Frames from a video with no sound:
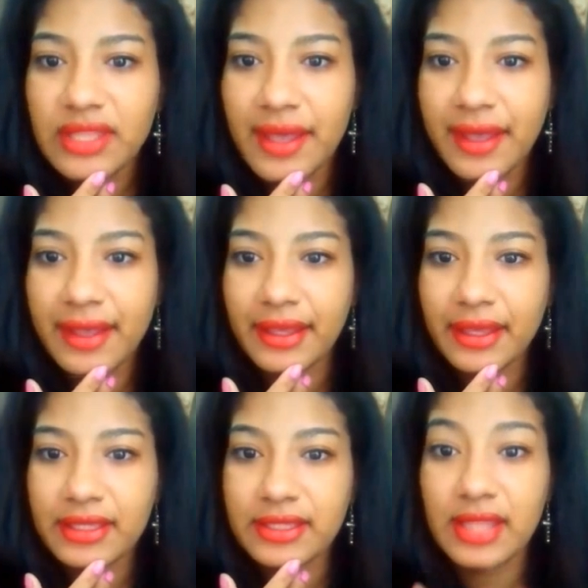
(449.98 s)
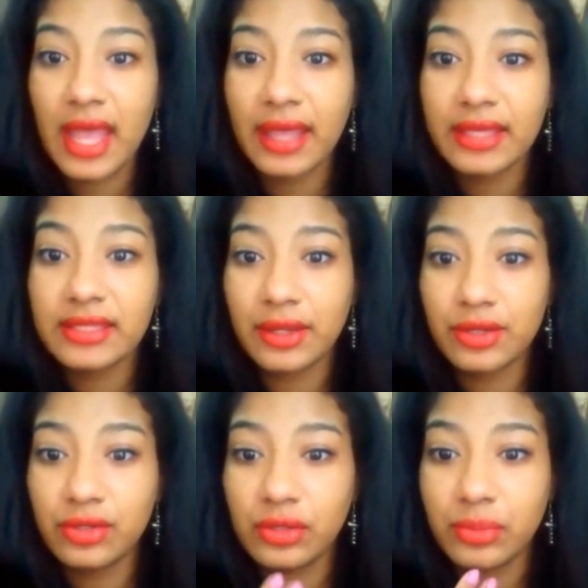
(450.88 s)
that is not he's not
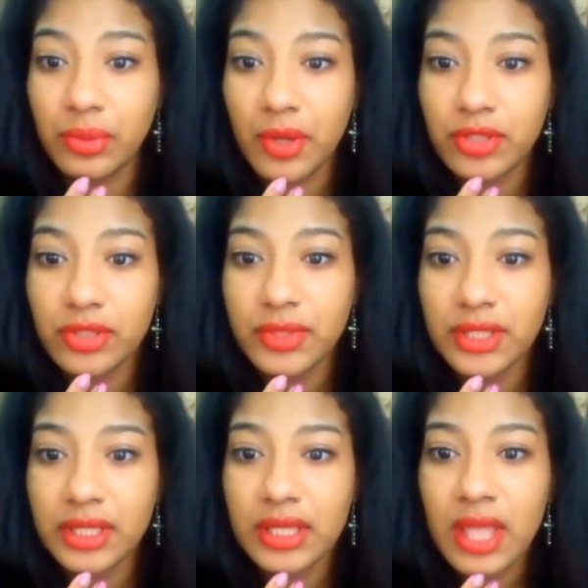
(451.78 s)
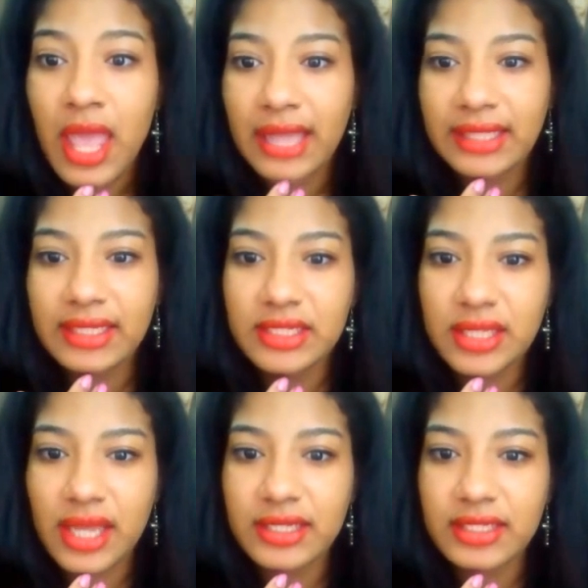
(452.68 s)
gonna do any promotions with it i think it's
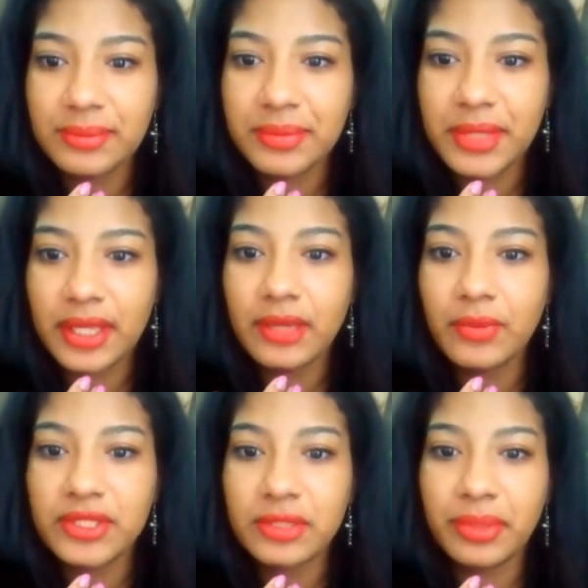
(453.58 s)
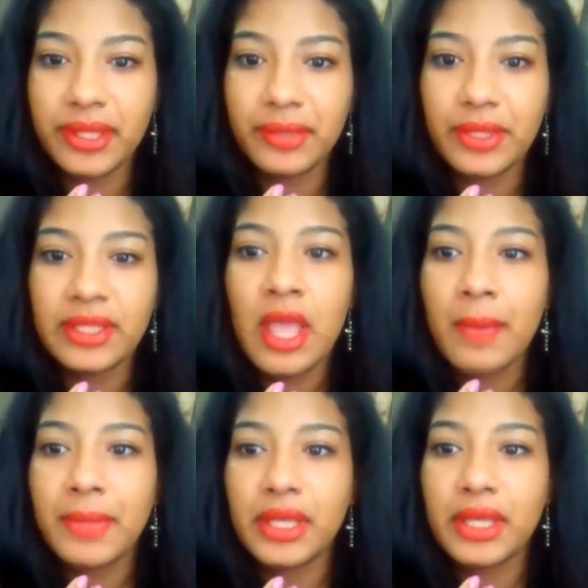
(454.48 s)
just kind of something he wants to play with
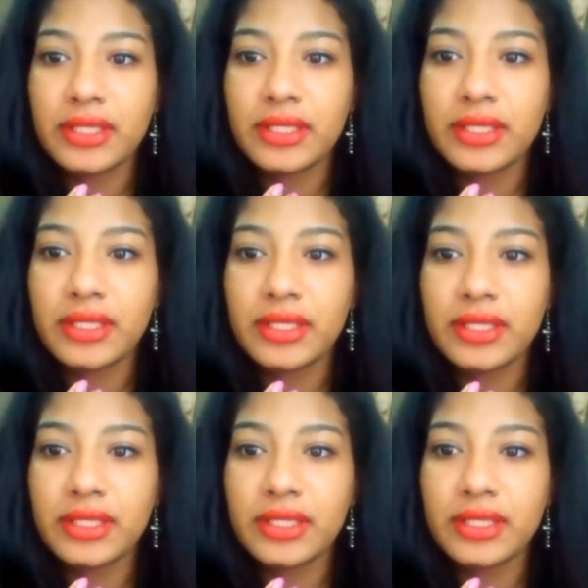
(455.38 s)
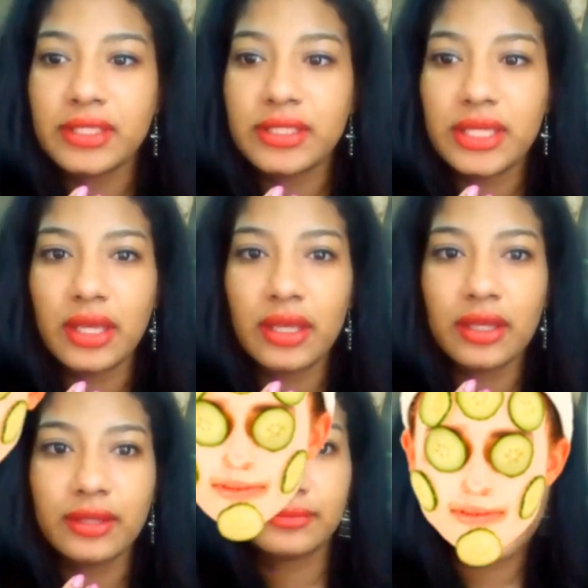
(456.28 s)
because he um i'm
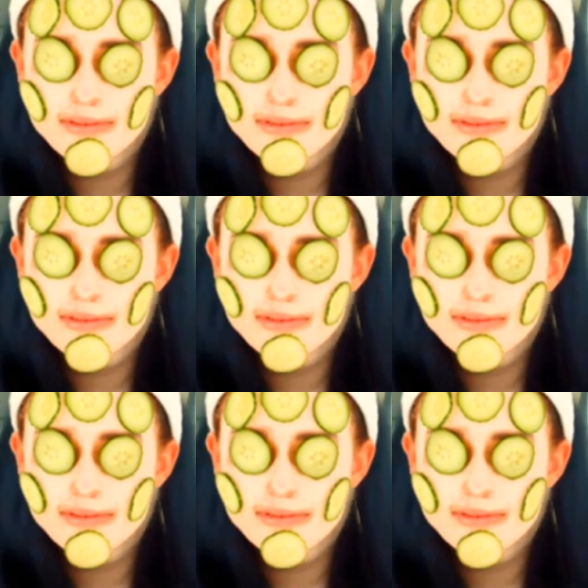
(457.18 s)
gonna put a